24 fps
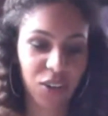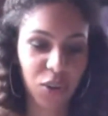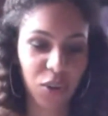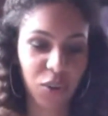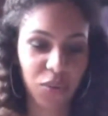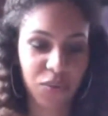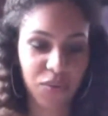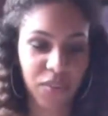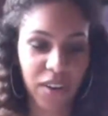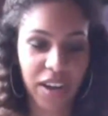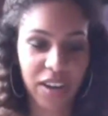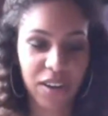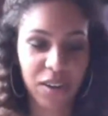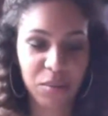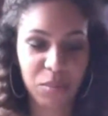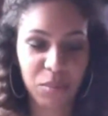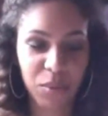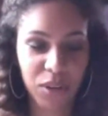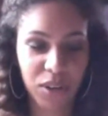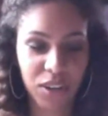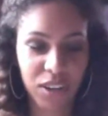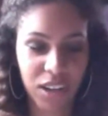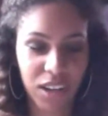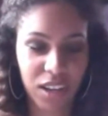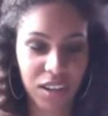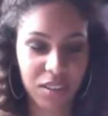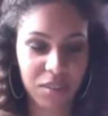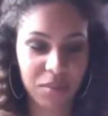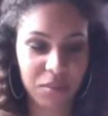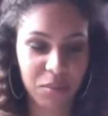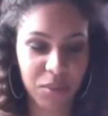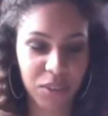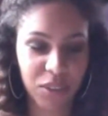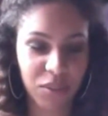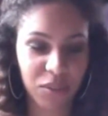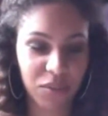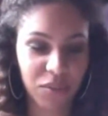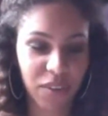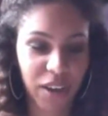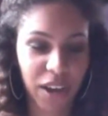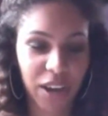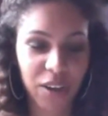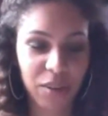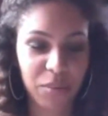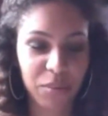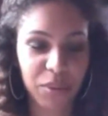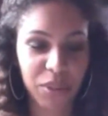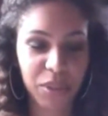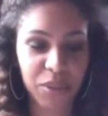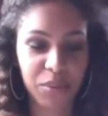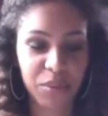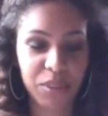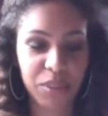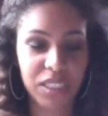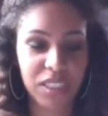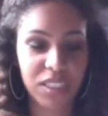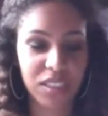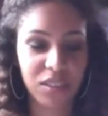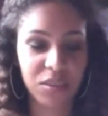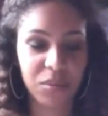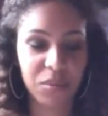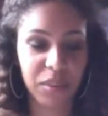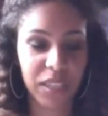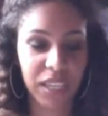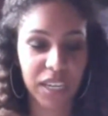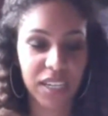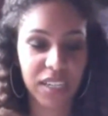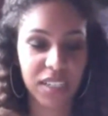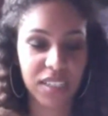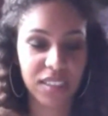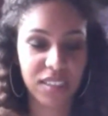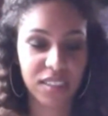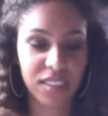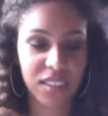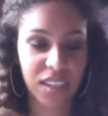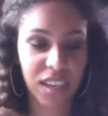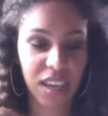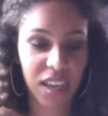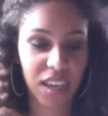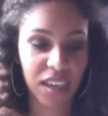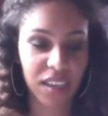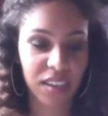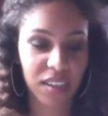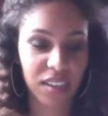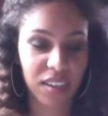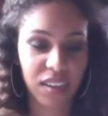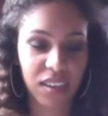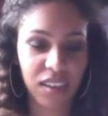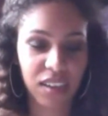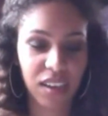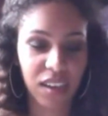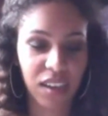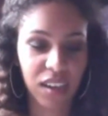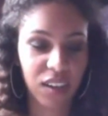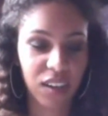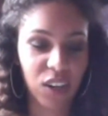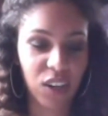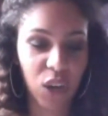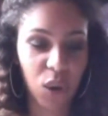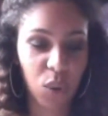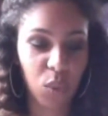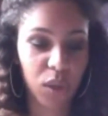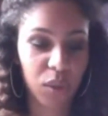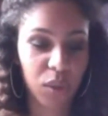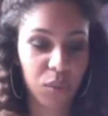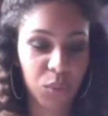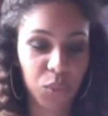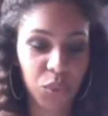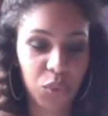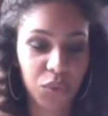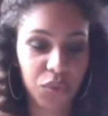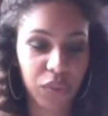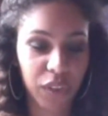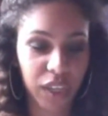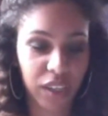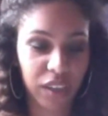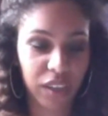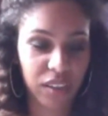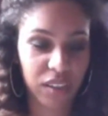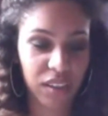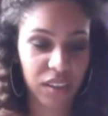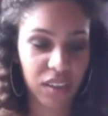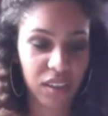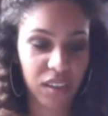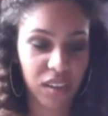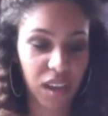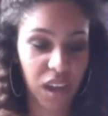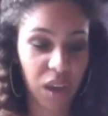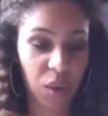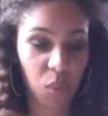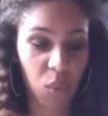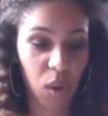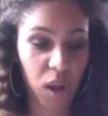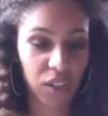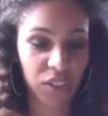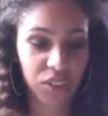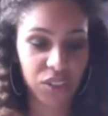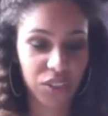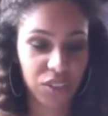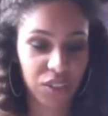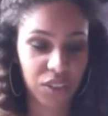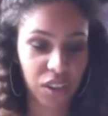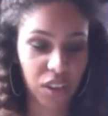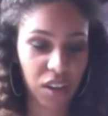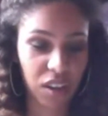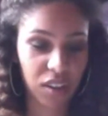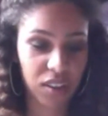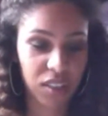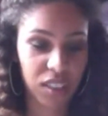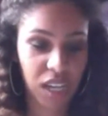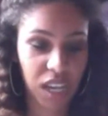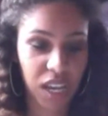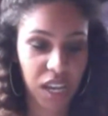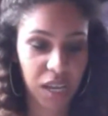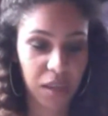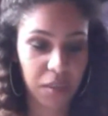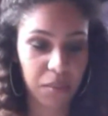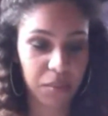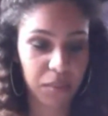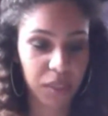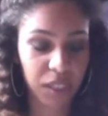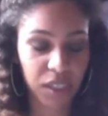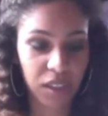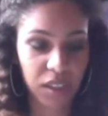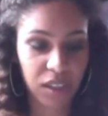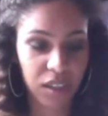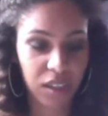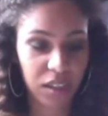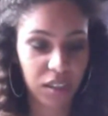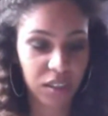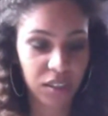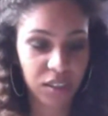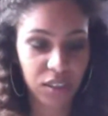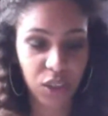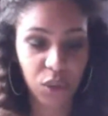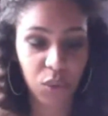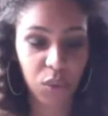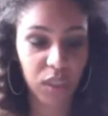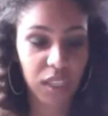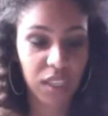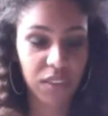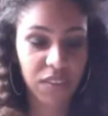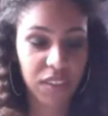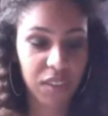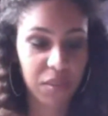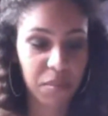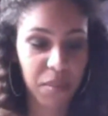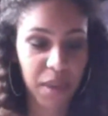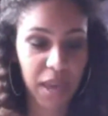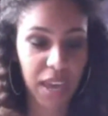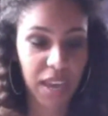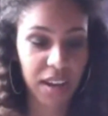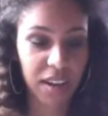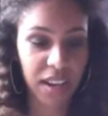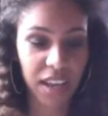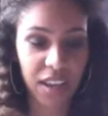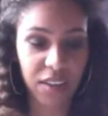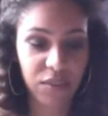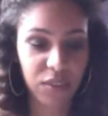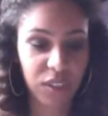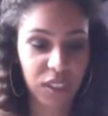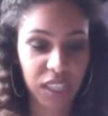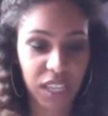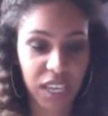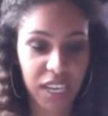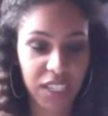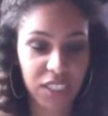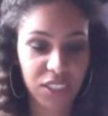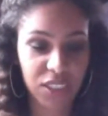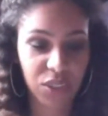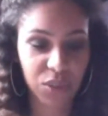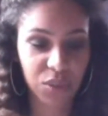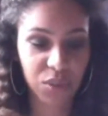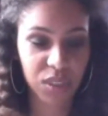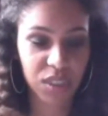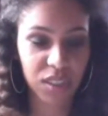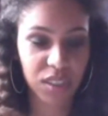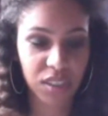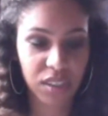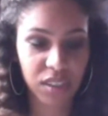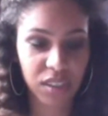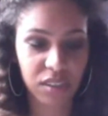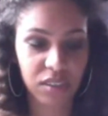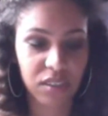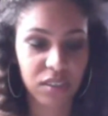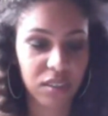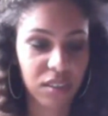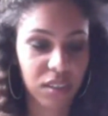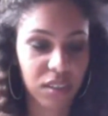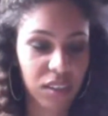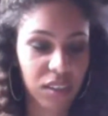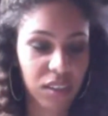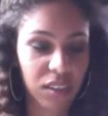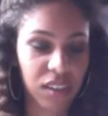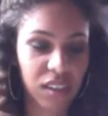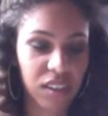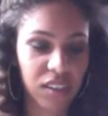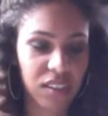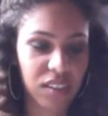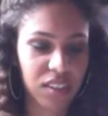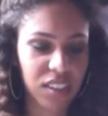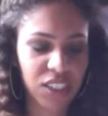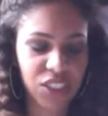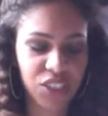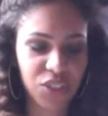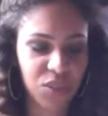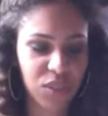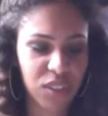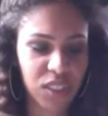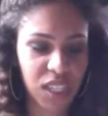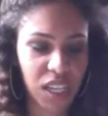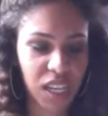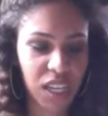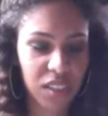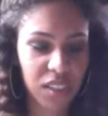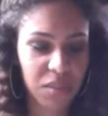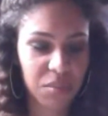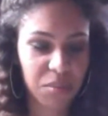No fire burning, but the fire pit was still plain as day. No one moving. I watched a long time. No living man ever lay so still. Did you see